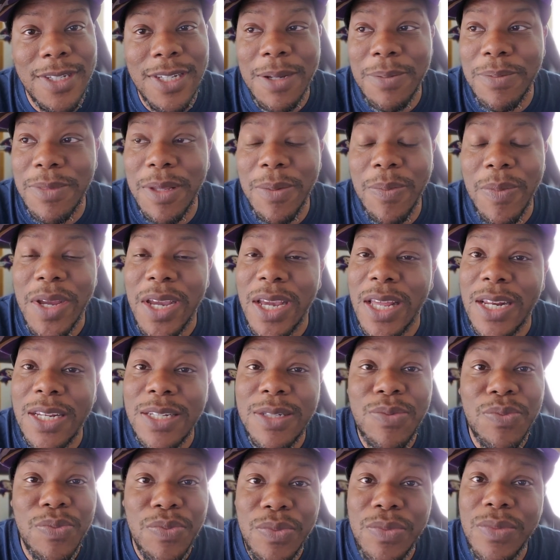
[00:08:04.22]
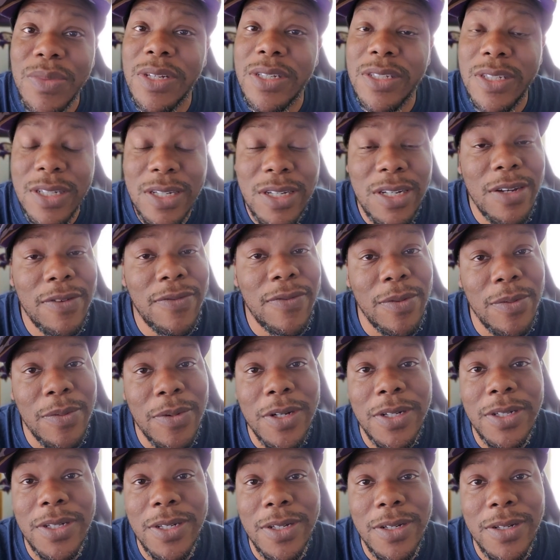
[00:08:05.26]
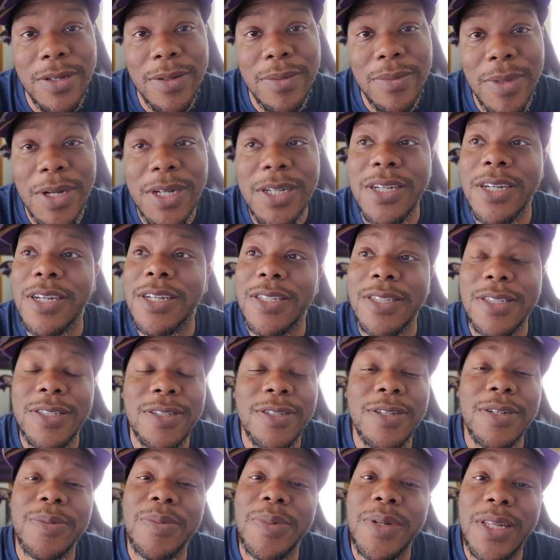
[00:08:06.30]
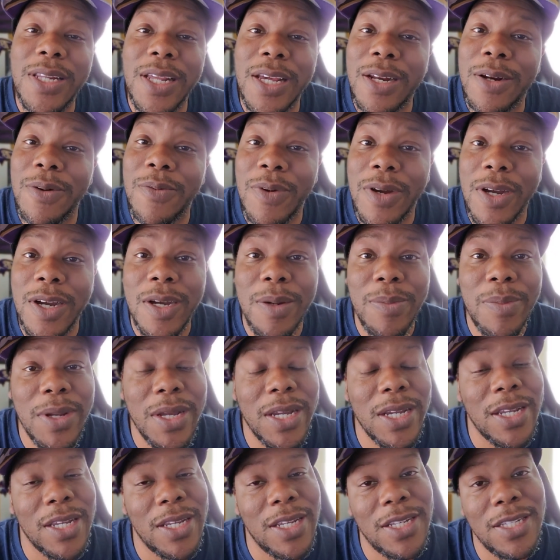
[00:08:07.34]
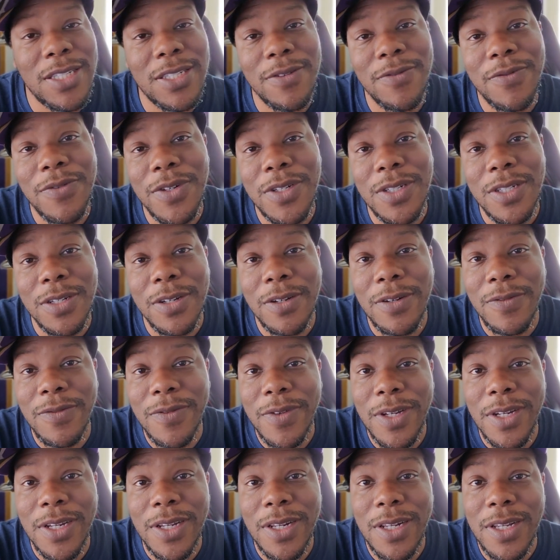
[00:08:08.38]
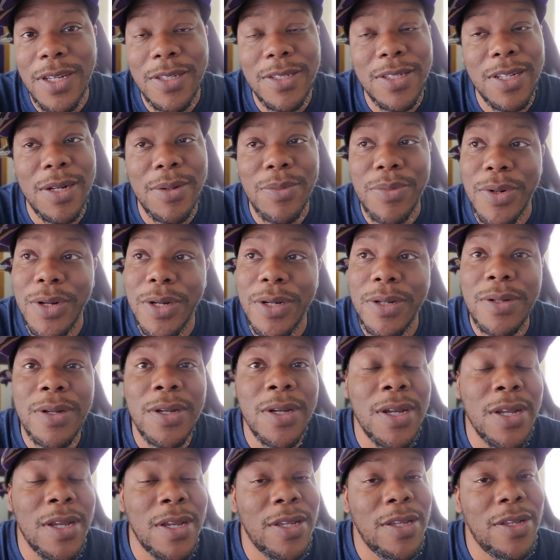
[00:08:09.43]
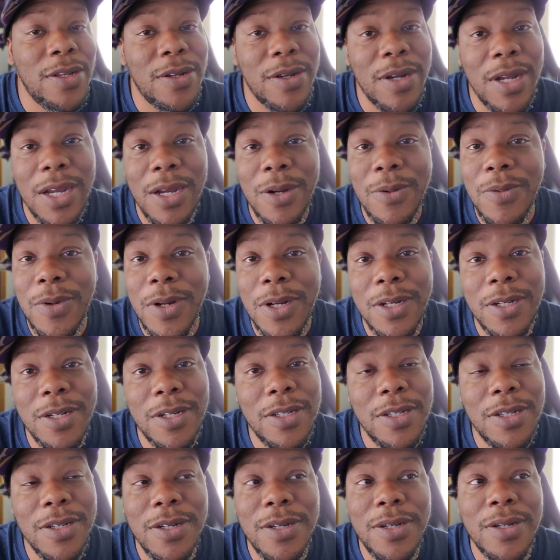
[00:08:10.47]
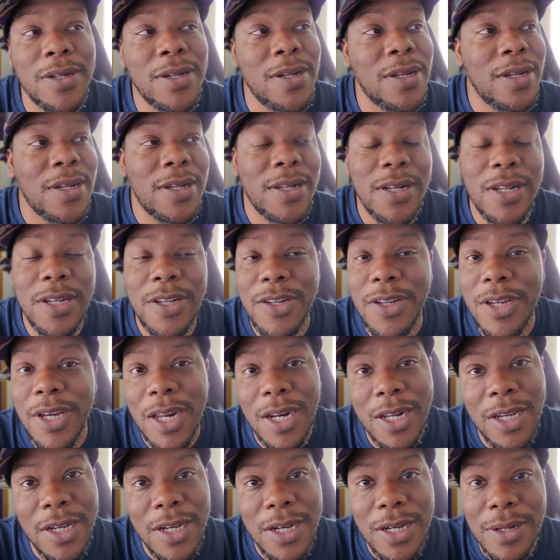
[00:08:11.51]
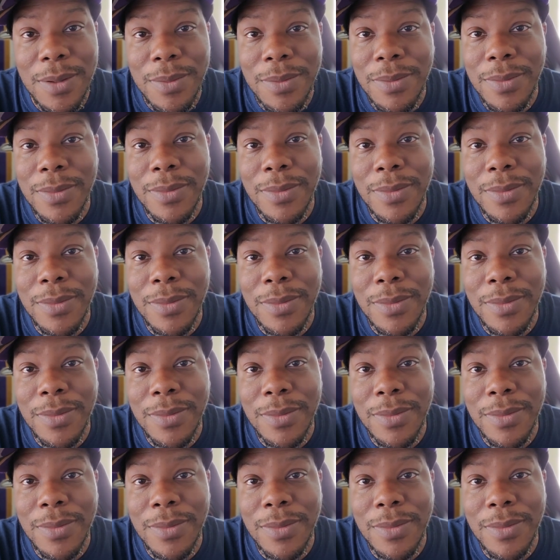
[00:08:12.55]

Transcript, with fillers: the man is is good for one year. My cousin told me that a while back, and he's a Frisco fan. He's like, bro, you're gonna have one good year, then you gotta cut him